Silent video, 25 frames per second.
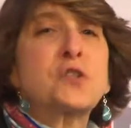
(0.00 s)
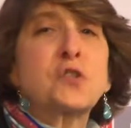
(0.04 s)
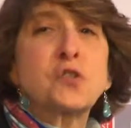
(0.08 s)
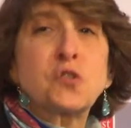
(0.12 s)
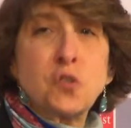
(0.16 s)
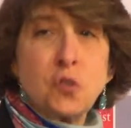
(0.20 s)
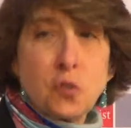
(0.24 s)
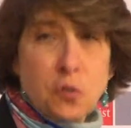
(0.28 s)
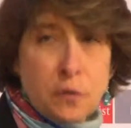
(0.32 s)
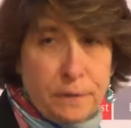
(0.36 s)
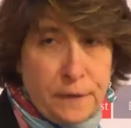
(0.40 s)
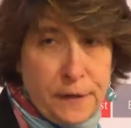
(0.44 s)

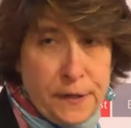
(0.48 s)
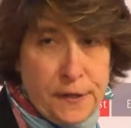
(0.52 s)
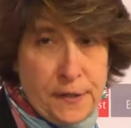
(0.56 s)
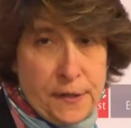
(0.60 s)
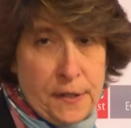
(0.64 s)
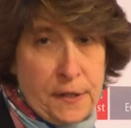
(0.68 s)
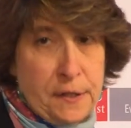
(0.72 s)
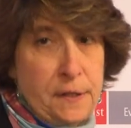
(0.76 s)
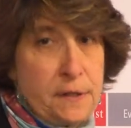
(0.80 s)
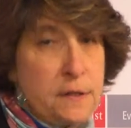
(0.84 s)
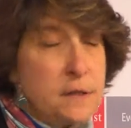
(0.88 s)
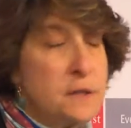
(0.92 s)

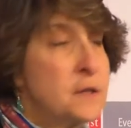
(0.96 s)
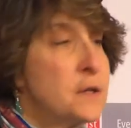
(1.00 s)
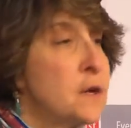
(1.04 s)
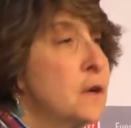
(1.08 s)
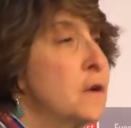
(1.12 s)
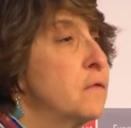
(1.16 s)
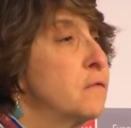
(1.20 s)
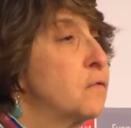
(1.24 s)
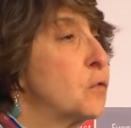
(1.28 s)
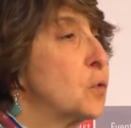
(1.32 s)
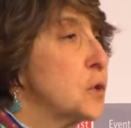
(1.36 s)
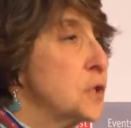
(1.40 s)

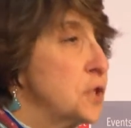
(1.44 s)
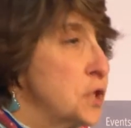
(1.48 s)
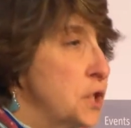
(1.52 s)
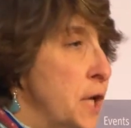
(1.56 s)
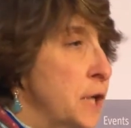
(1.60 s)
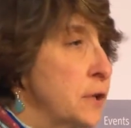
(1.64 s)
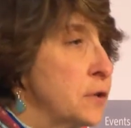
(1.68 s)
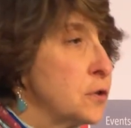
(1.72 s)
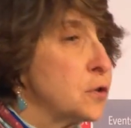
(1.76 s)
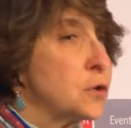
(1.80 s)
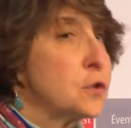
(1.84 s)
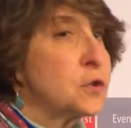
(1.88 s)
services for
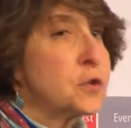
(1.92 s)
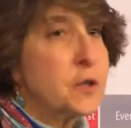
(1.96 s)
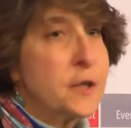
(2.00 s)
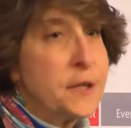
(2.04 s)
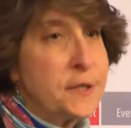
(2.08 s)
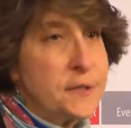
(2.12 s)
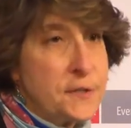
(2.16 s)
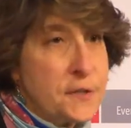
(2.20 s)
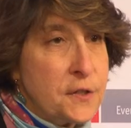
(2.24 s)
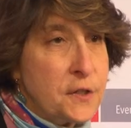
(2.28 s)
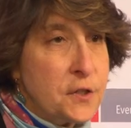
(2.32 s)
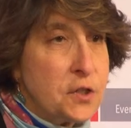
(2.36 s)
gender
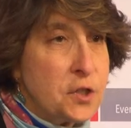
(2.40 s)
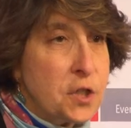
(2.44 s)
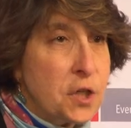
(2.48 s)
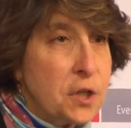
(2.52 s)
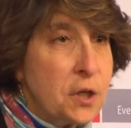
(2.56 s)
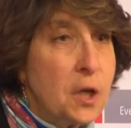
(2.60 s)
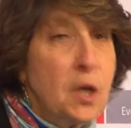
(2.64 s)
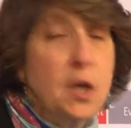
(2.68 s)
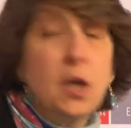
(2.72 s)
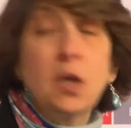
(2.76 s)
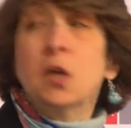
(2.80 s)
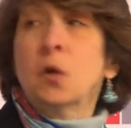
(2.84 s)

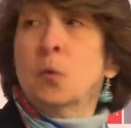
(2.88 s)
transition,